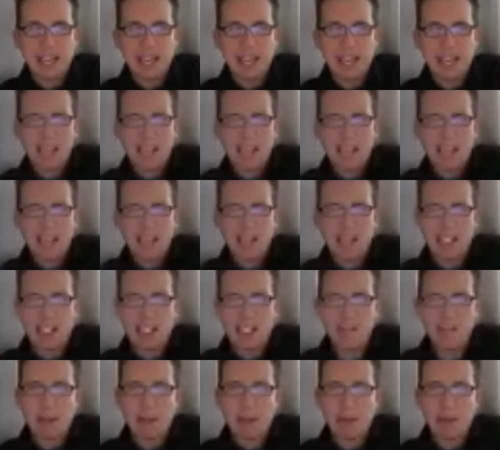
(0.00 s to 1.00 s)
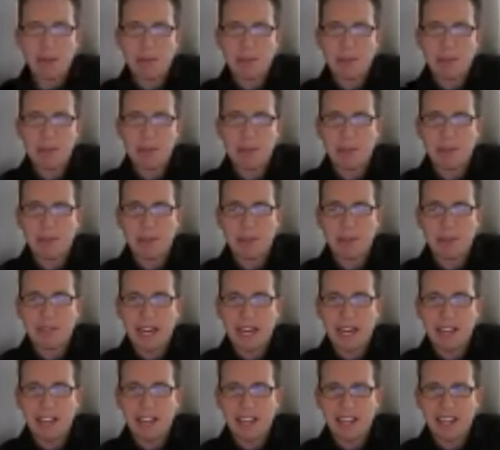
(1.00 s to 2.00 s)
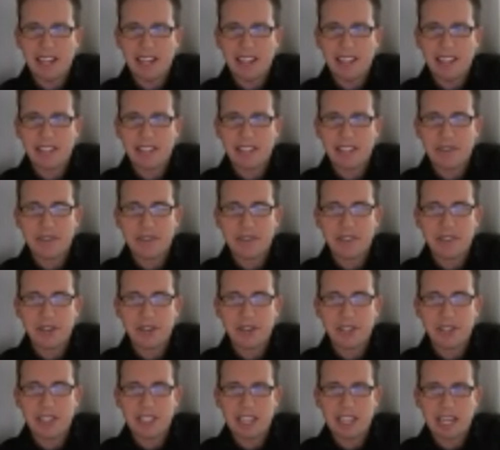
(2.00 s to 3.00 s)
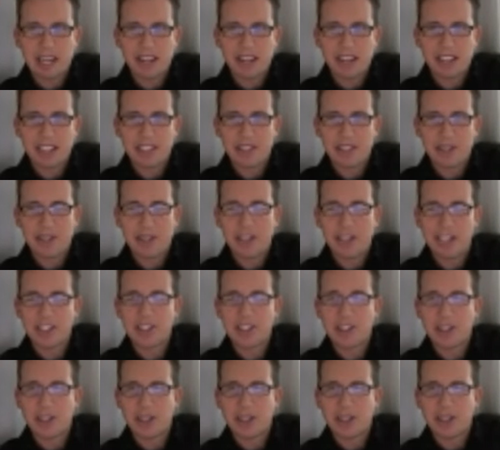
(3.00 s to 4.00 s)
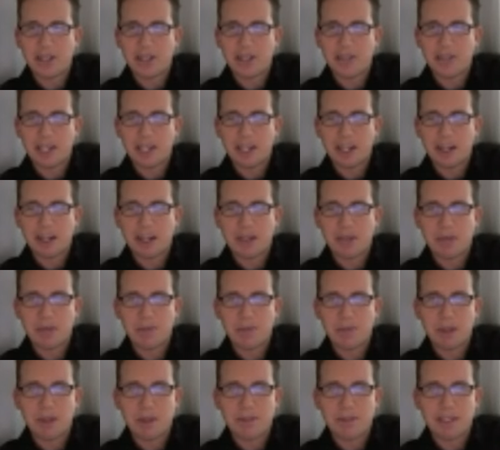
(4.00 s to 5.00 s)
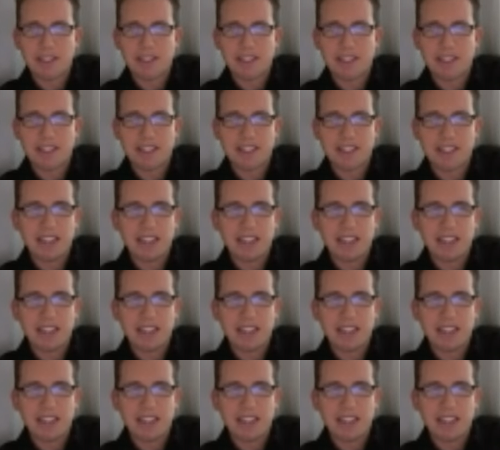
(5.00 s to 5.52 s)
And you team up with people, you have allies, and then eventually the allies turn on each other in very awkward moments.